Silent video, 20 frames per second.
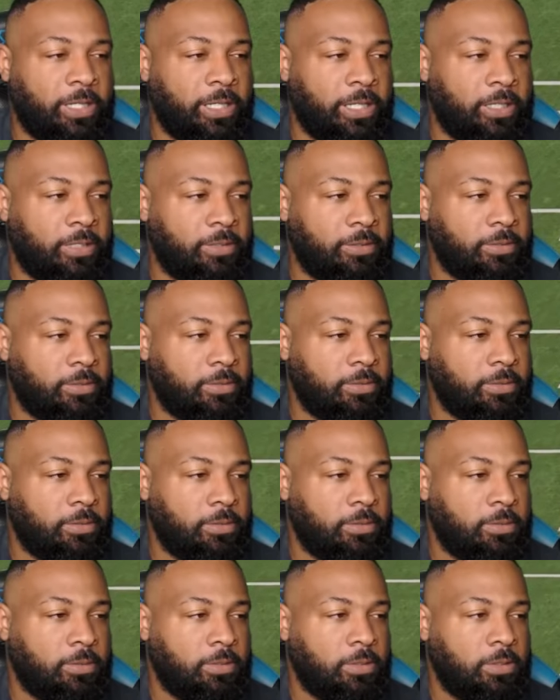right now.
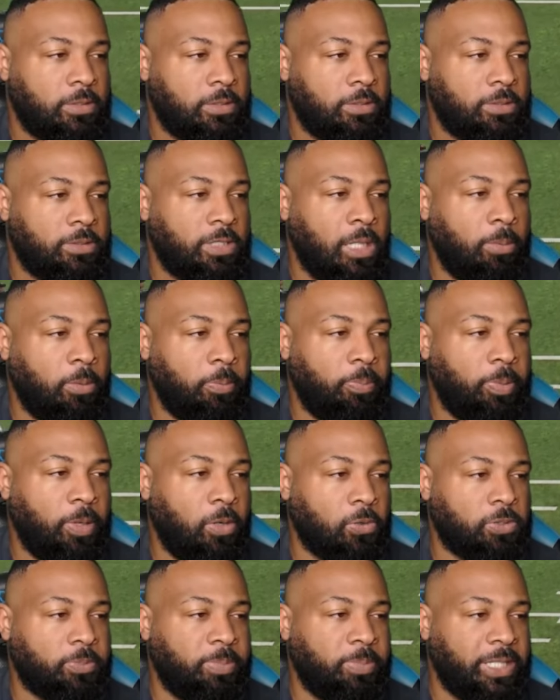Double
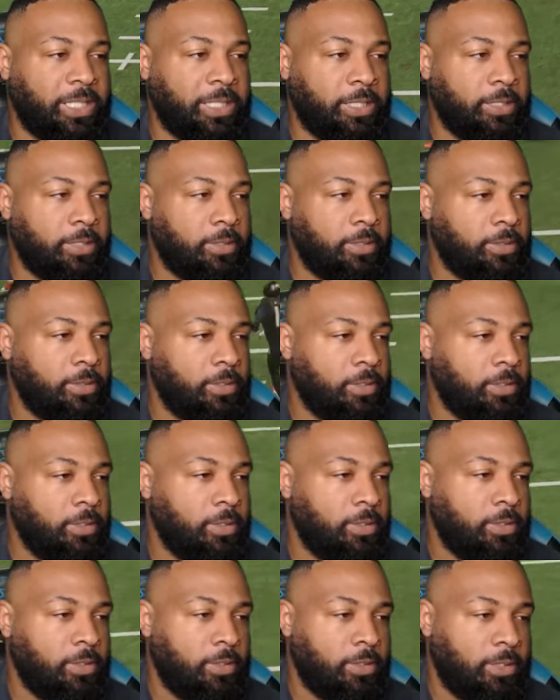post, buddy.
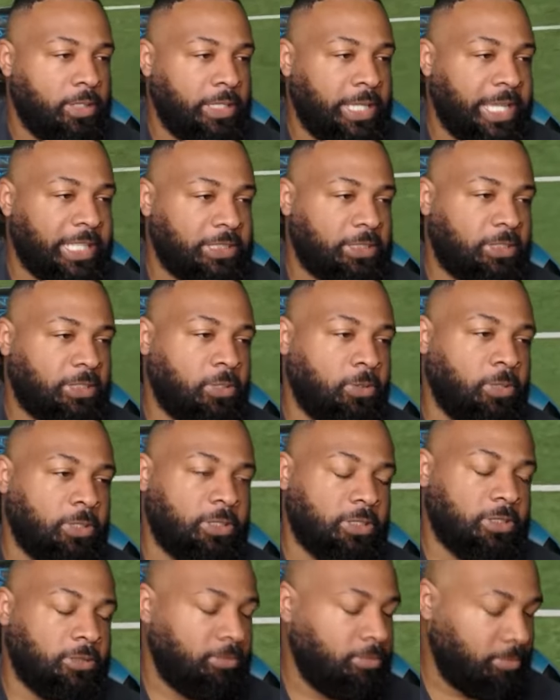Yes, throw
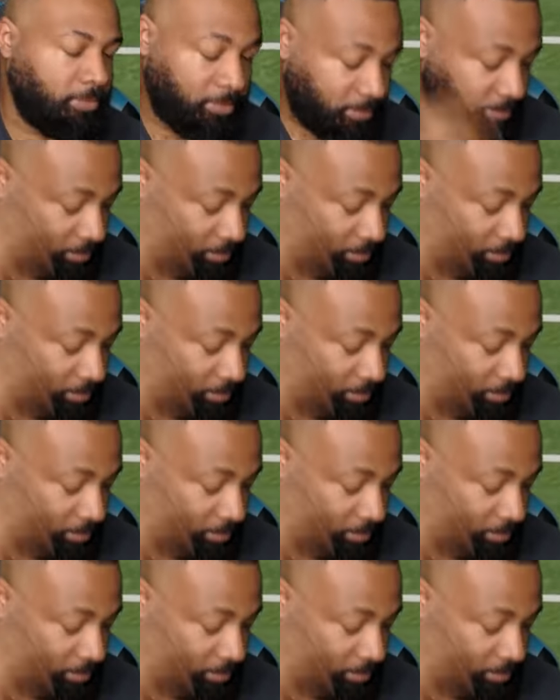it to...